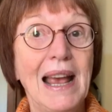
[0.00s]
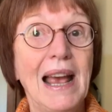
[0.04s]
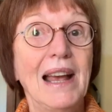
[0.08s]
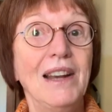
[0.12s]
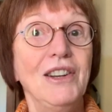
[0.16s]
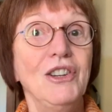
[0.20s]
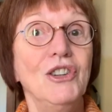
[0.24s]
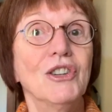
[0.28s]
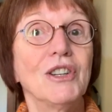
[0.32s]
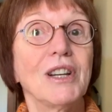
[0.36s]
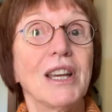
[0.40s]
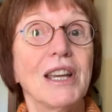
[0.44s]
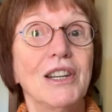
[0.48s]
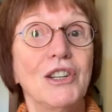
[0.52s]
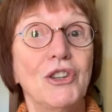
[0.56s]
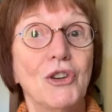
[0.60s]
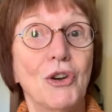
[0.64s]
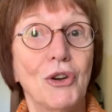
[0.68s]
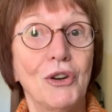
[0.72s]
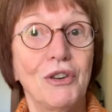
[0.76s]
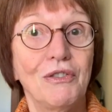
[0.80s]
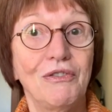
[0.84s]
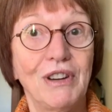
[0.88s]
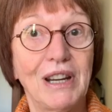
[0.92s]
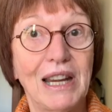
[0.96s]
and you'll get
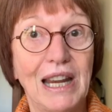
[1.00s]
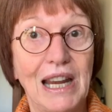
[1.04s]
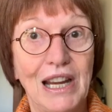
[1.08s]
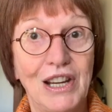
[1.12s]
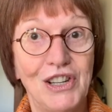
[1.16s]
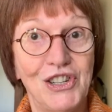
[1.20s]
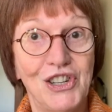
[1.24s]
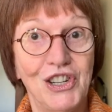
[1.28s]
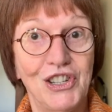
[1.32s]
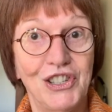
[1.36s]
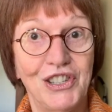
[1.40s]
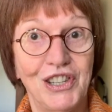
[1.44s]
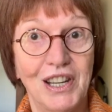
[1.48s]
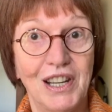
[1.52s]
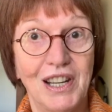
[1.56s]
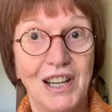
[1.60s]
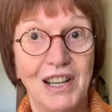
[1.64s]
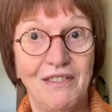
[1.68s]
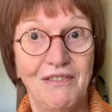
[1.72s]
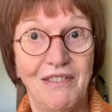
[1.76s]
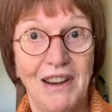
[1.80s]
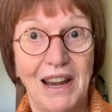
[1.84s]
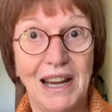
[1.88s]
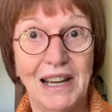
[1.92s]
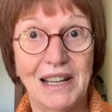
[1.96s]
notifications in
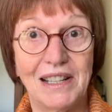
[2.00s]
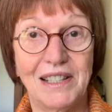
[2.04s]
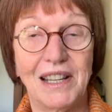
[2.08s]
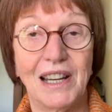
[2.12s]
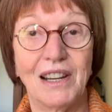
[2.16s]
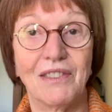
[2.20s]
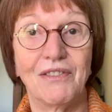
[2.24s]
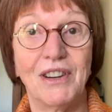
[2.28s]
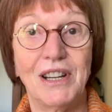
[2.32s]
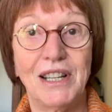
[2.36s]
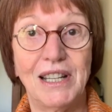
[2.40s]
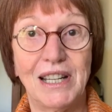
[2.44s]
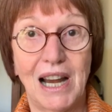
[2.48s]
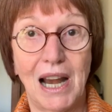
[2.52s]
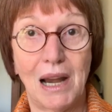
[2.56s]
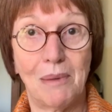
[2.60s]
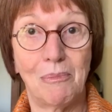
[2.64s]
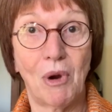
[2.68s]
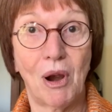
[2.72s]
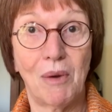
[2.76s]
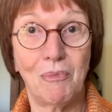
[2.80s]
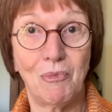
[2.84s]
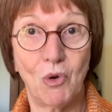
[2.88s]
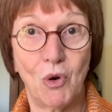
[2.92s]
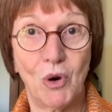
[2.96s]
advance every
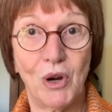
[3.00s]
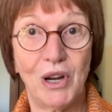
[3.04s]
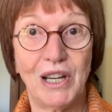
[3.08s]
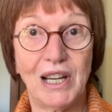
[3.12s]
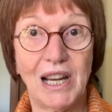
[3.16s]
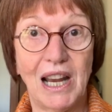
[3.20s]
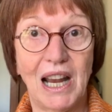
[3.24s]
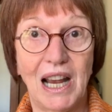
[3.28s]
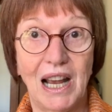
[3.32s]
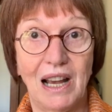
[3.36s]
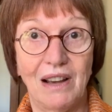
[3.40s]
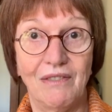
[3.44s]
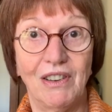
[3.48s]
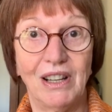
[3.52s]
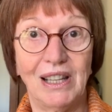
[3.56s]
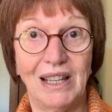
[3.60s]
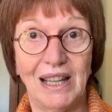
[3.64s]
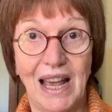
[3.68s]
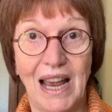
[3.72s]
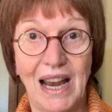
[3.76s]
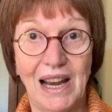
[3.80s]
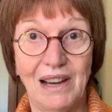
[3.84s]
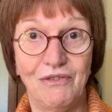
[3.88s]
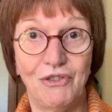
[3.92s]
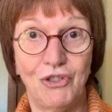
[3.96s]
time I'm going to have a
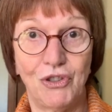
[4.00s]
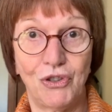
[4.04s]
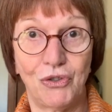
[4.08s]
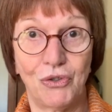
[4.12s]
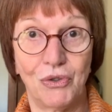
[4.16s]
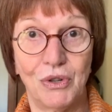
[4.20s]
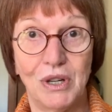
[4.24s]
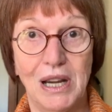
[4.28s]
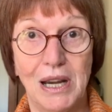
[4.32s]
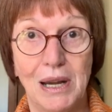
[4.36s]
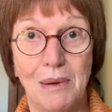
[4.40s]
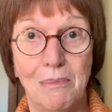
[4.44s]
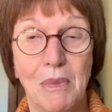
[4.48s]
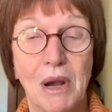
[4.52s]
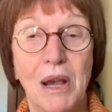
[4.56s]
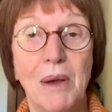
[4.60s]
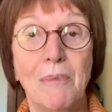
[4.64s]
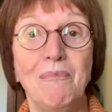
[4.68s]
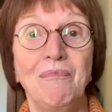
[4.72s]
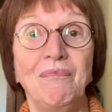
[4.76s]
live stream